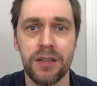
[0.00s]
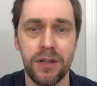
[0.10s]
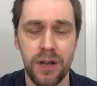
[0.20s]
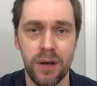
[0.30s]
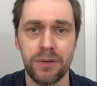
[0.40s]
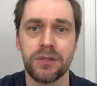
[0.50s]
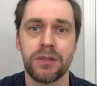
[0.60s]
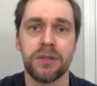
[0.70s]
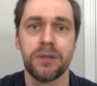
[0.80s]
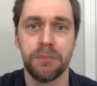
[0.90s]
the note,
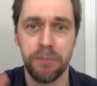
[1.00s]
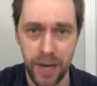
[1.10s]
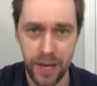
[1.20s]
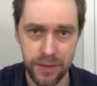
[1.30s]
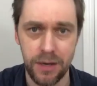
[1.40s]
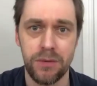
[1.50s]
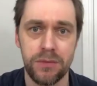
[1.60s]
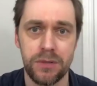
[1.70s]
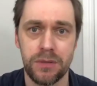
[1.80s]
play the note,